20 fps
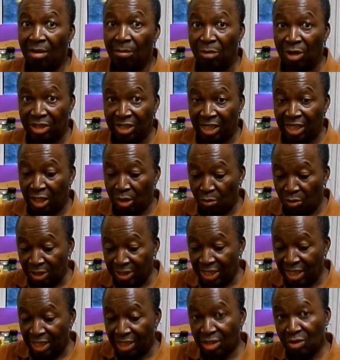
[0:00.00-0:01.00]
But again,
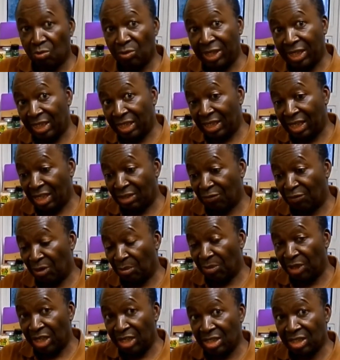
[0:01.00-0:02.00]
what else we can get
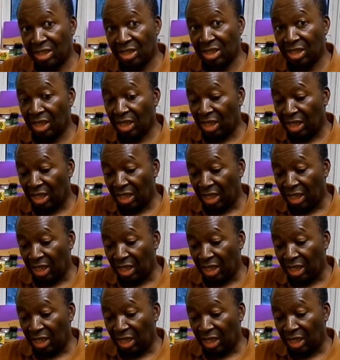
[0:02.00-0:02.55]
from this